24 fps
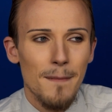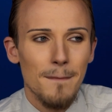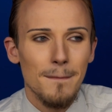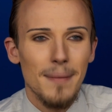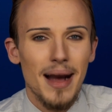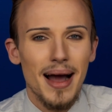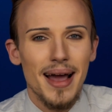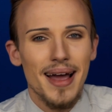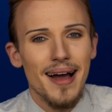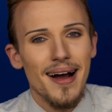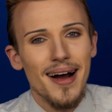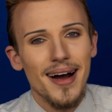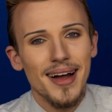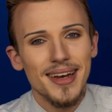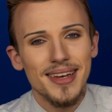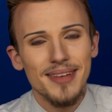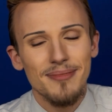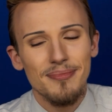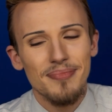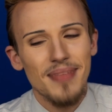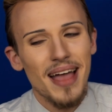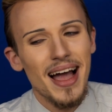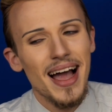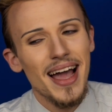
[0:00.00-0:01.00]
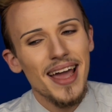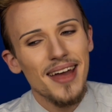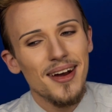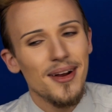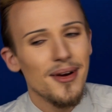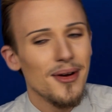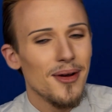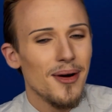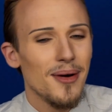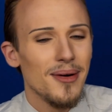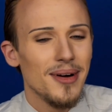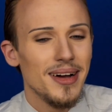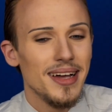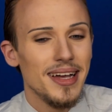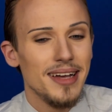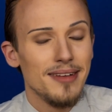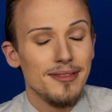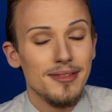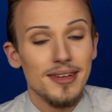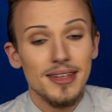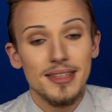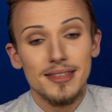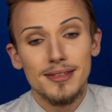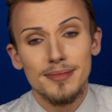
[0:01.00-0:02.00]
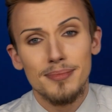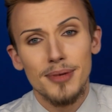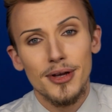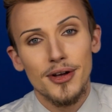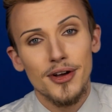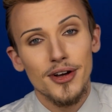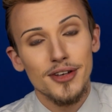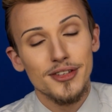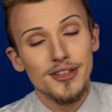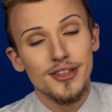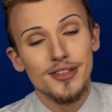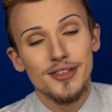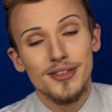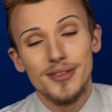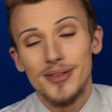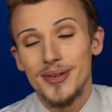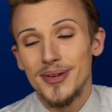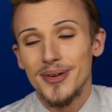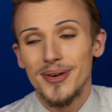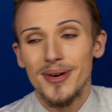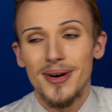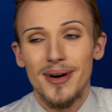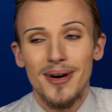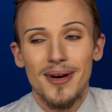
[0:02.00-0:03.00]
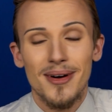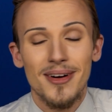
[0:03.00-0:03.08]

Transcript: my heart, I don't know if it's because it's new